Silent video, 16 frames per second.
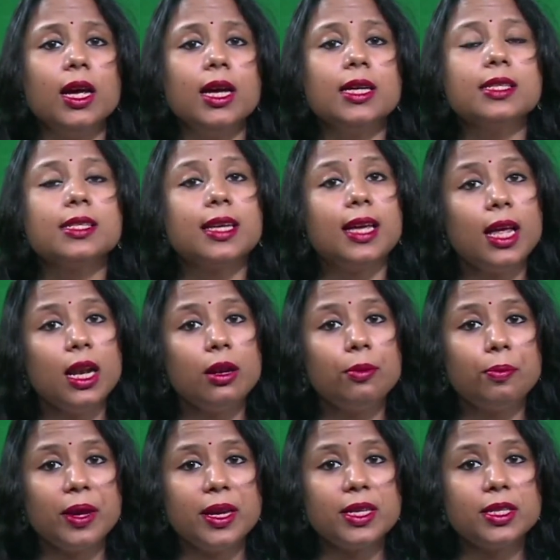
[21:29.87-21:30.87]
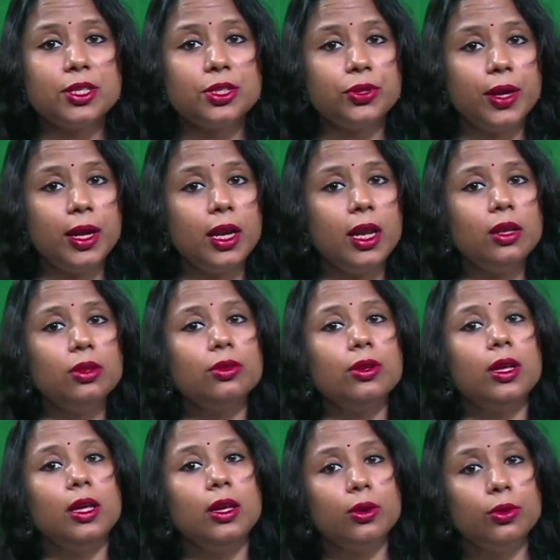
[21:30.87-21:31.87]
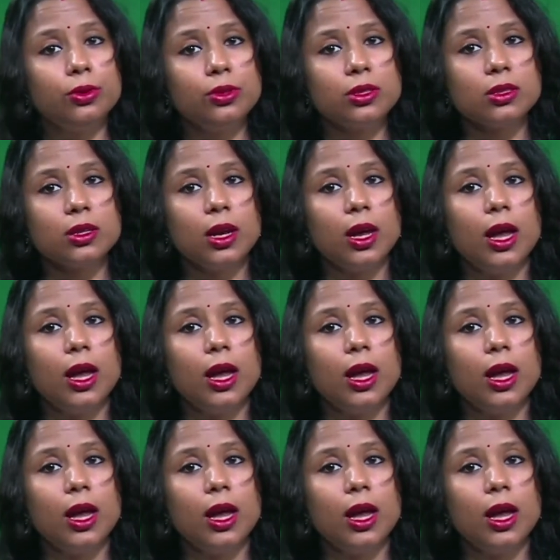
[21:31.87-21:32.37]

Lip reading: skill-based training to the youths